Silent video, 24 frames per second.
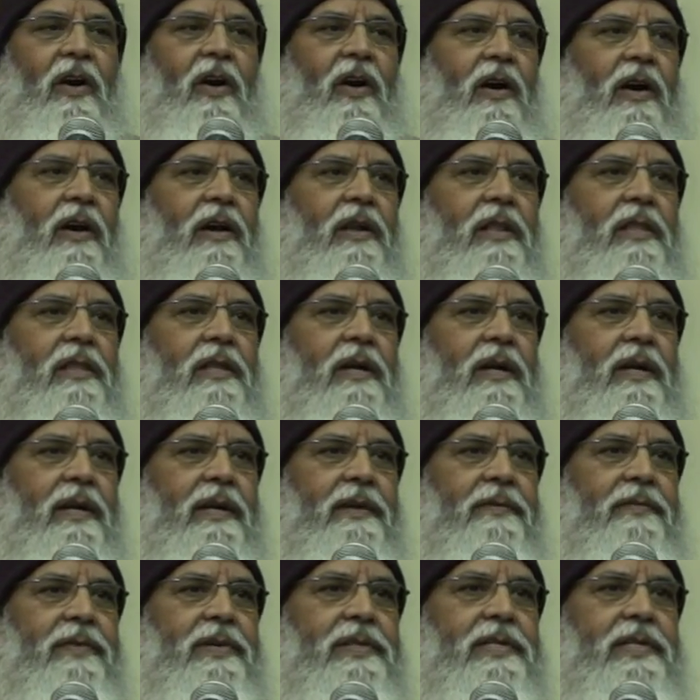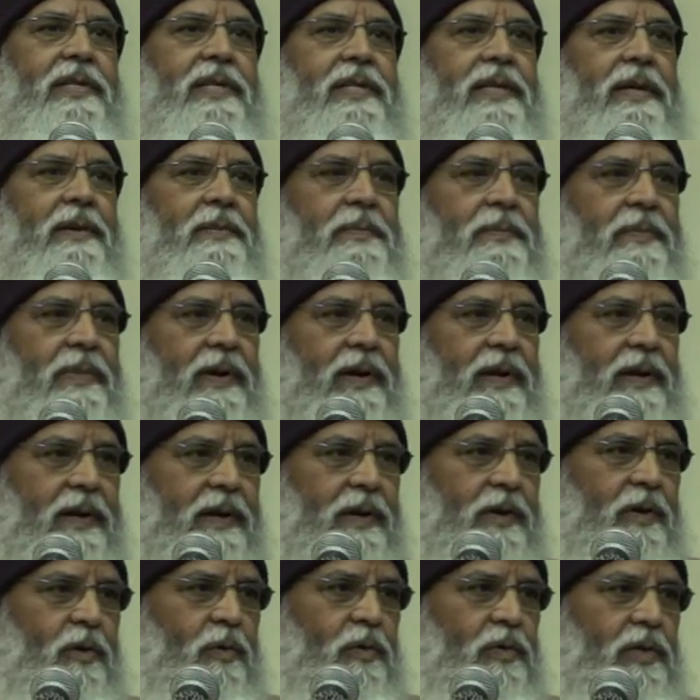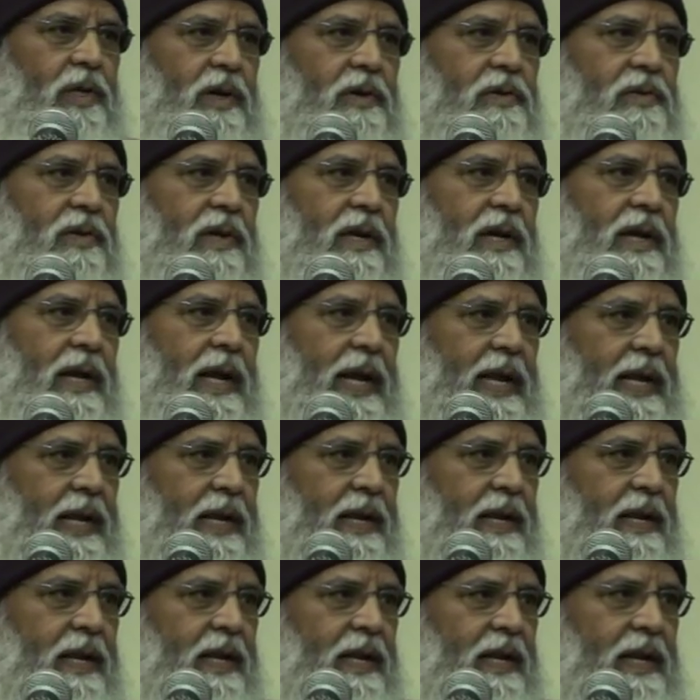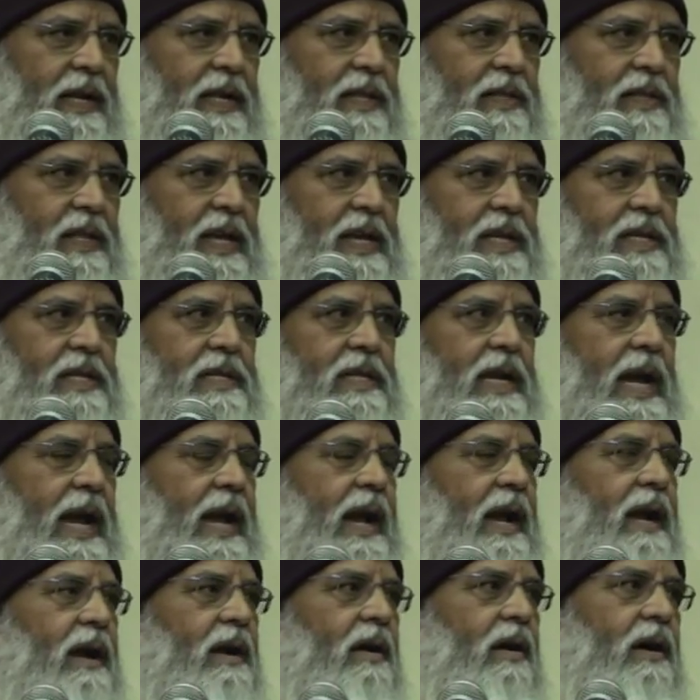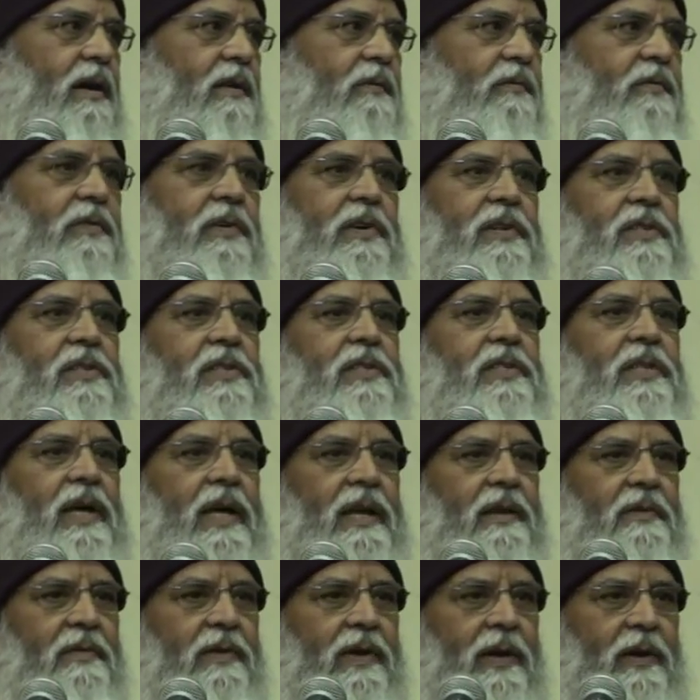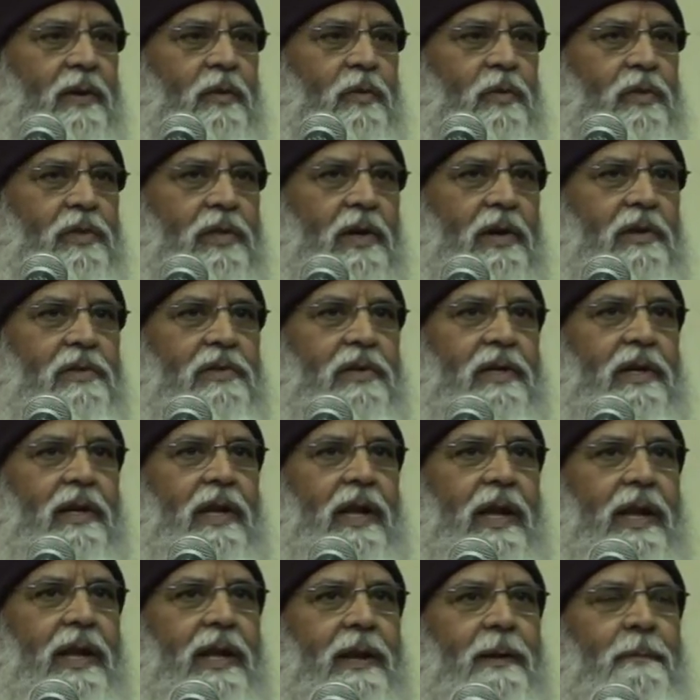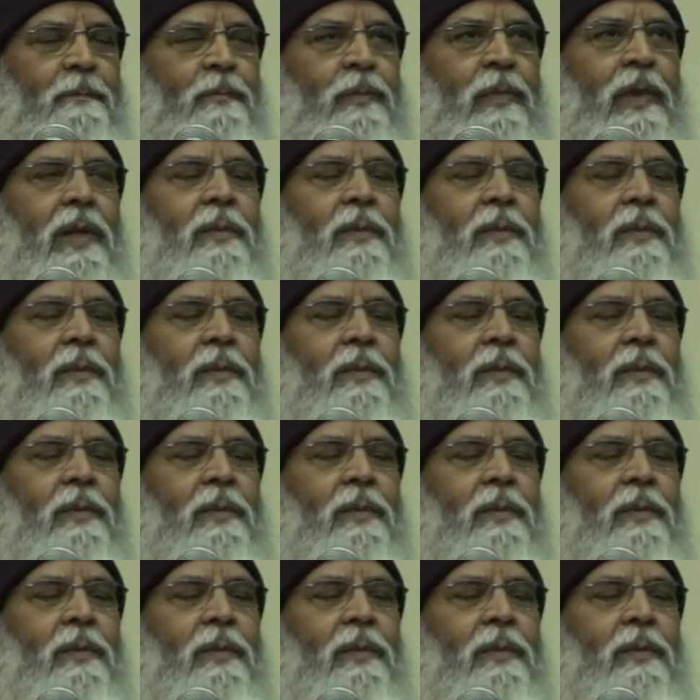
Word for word: on 31st December 2009, they stand on 1st January 2009